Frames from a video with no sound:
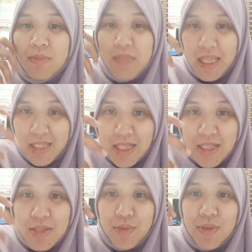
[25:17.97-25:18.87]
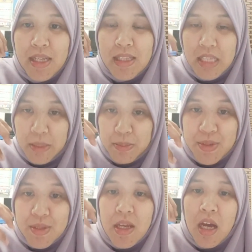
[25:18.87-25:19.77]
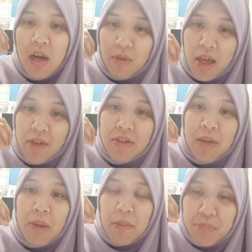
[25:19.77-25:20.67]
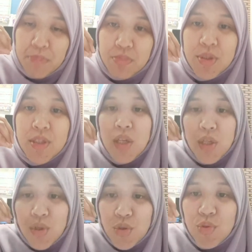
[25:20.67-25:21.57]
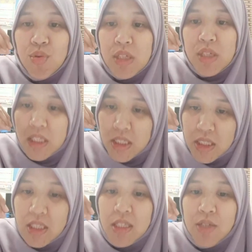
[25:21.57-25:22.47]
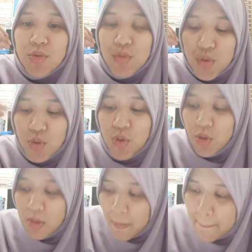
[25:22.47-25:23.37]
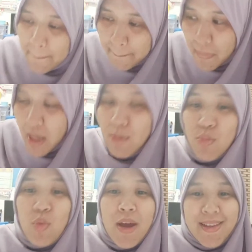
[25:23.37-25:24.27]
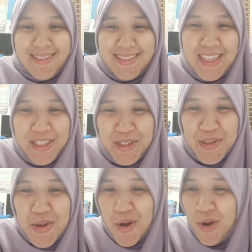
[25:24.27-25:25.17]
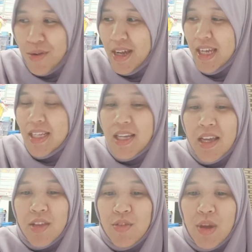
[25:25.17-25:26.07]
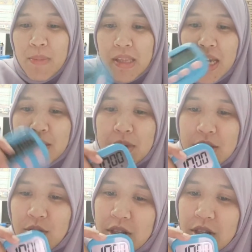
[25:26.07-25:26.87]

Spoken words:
techniques, alright, tips. However, apa-apa pun you kena duduk and buat. Alright, you ambil timer. So